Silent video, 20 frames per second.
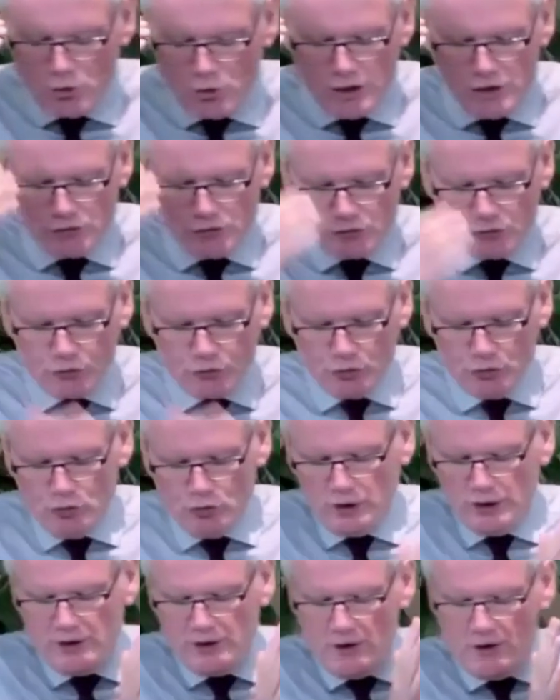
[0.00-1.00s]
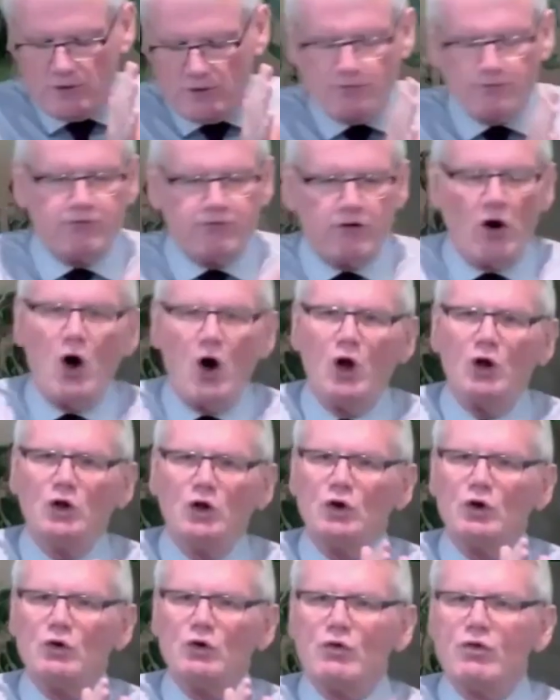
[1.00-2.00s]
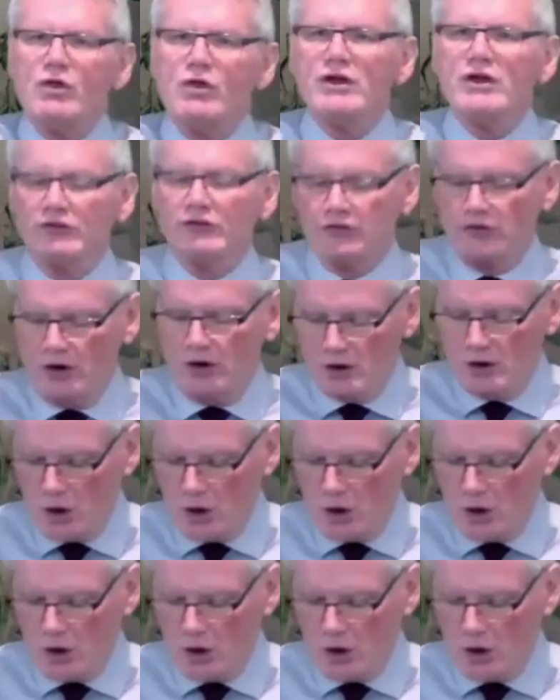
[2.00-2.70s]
we could truly follow this